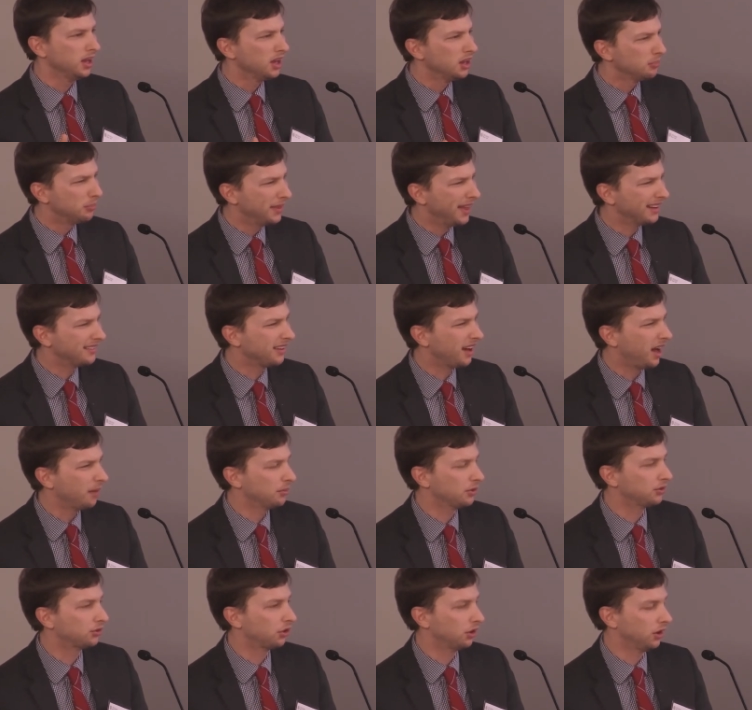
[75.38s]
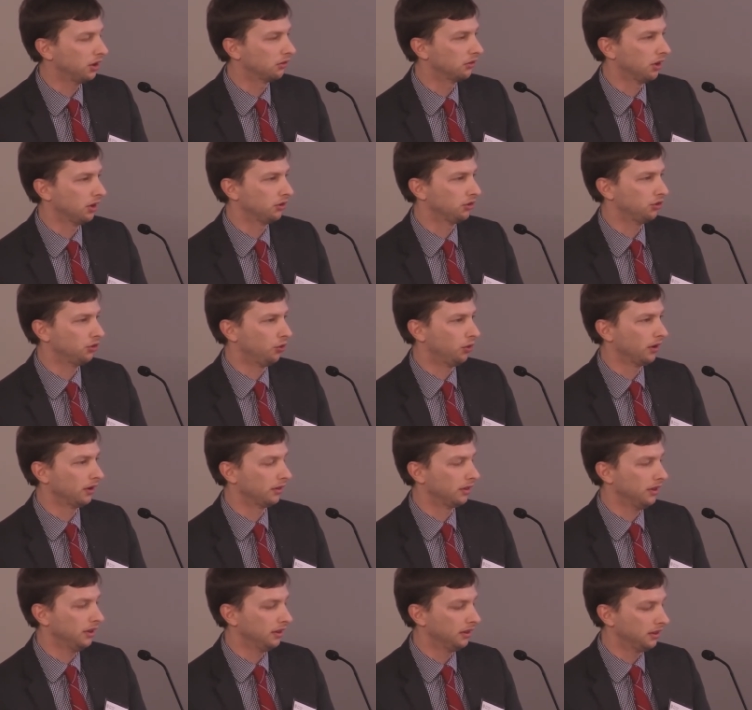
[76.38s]
But that time is starting to run short.
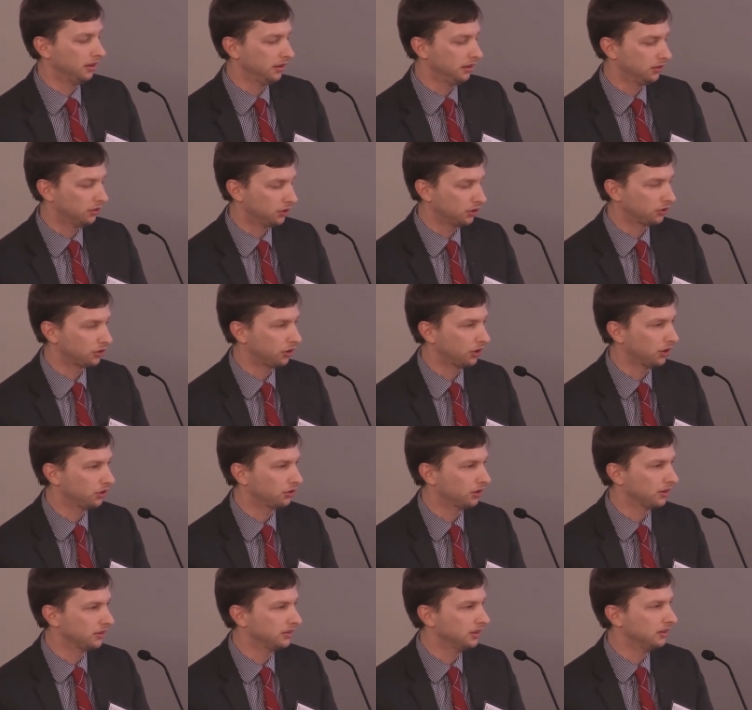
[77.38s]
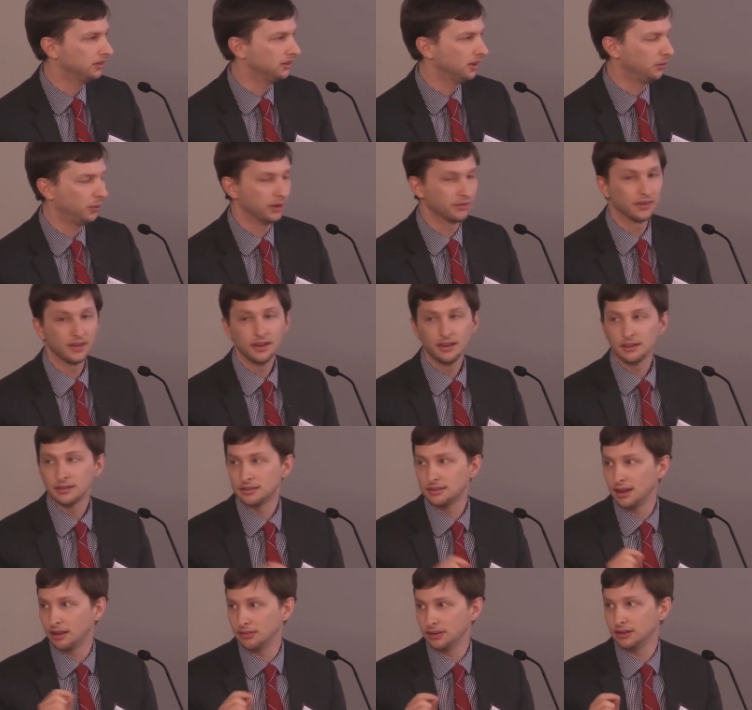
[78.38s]
The, the Social Security trustees say we have
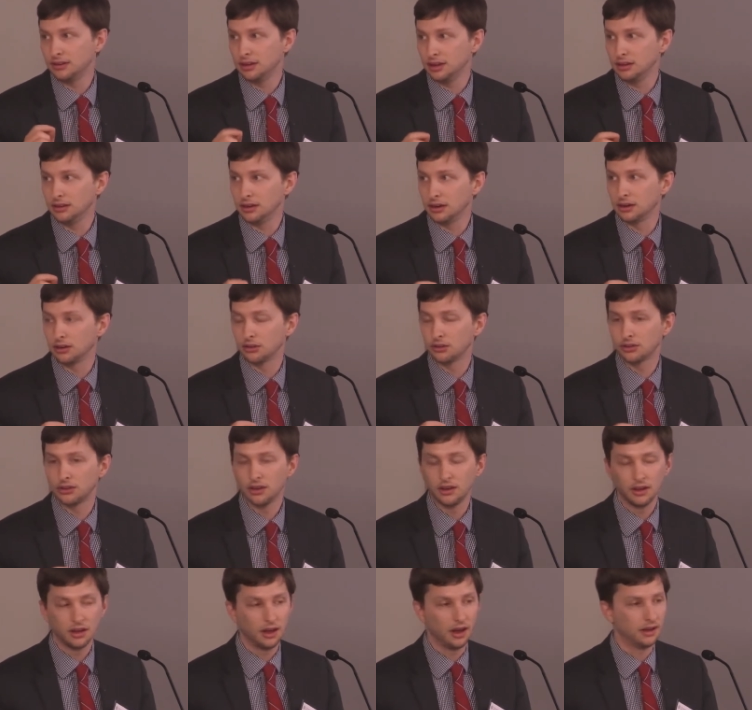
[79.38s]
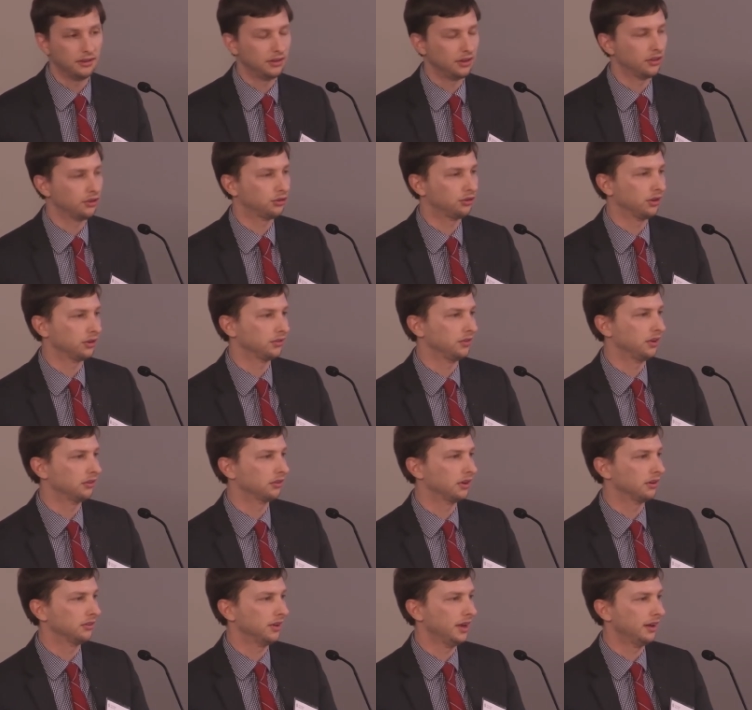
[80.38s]
17 years until the trust fund
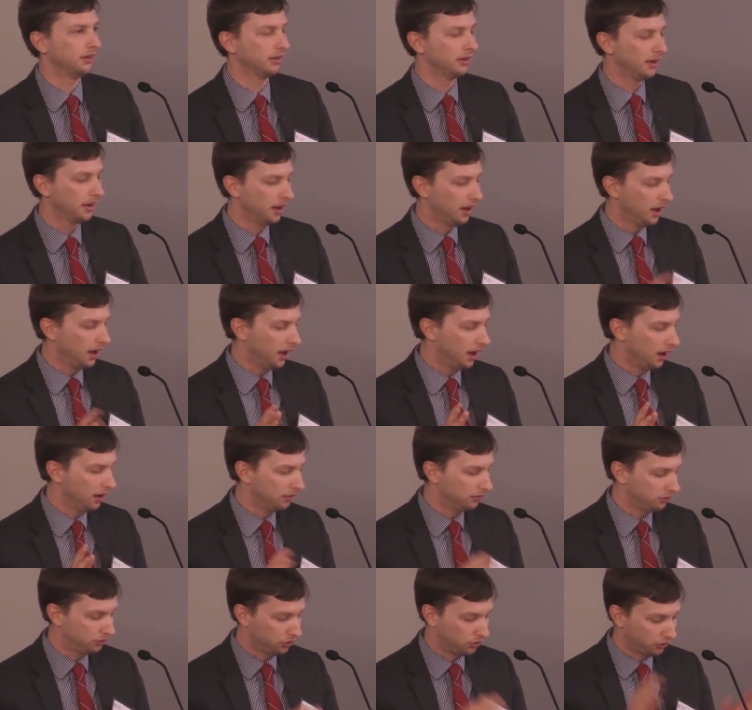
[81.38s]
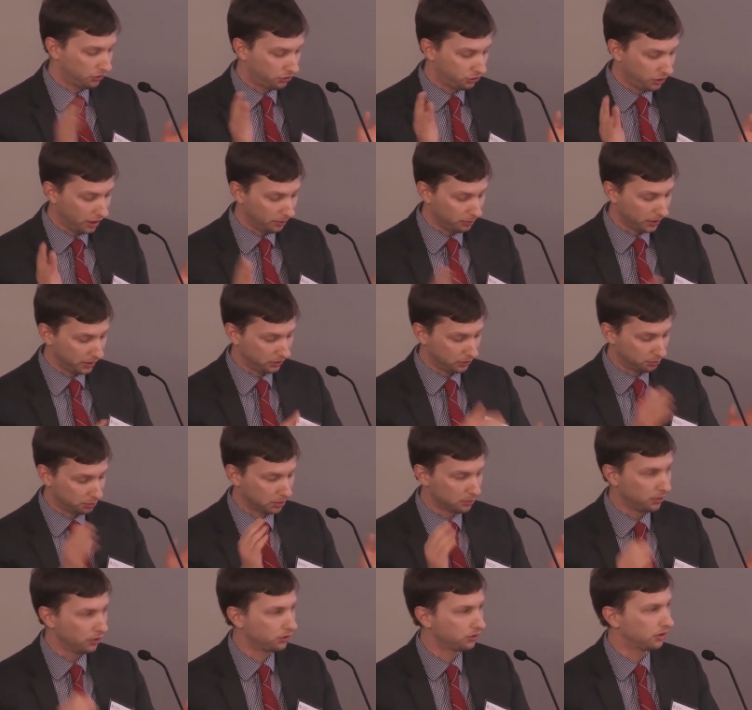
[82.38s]
runs out. Uh, shameless
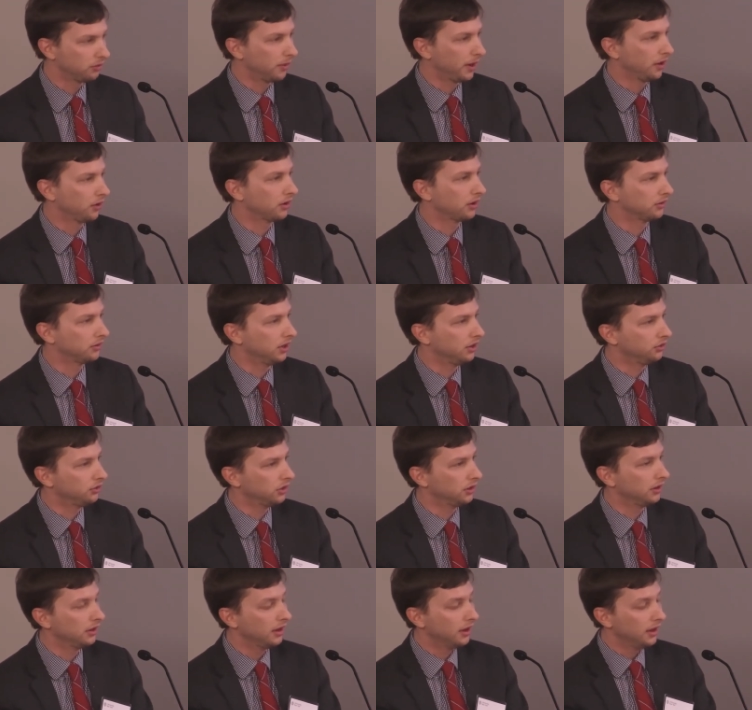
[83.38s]
promotion of my organization.